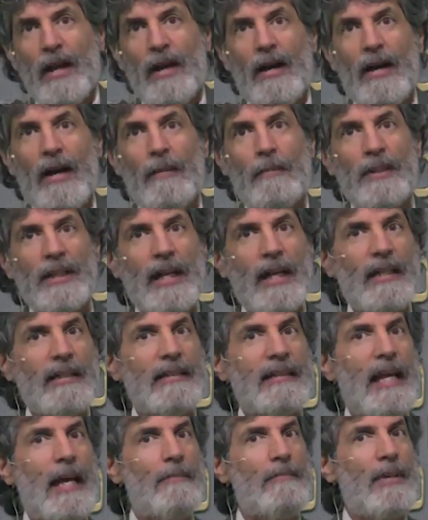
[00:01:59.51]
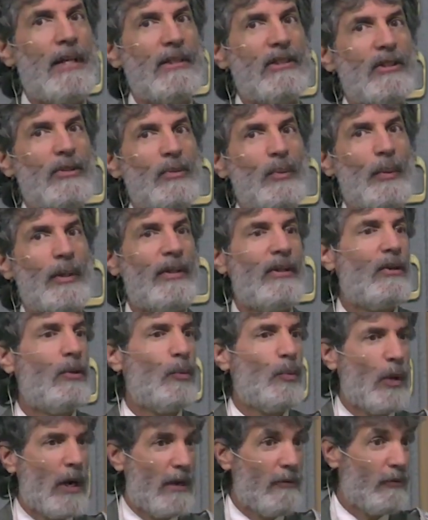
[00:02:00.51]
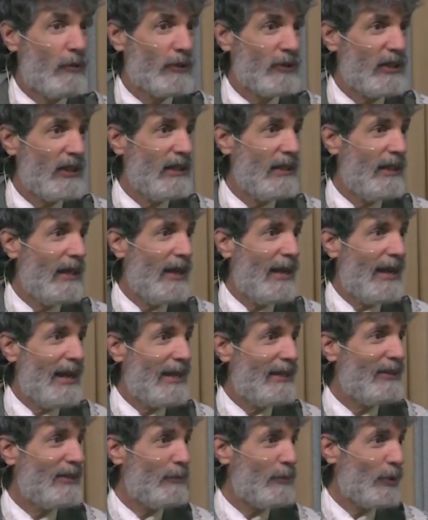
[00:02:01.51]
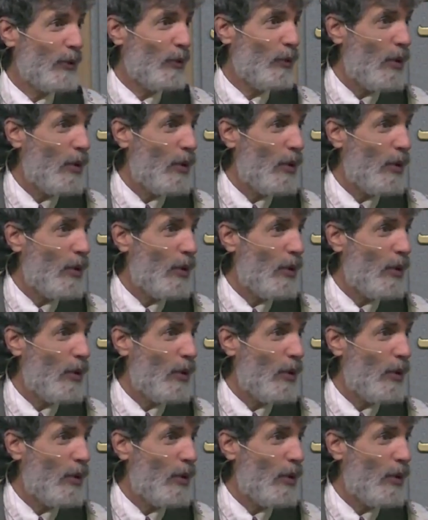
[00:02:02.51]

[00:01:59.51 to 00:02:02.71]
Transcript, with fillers: Uh, but again, he's not mentioned with a wife. We'll see he heads up with a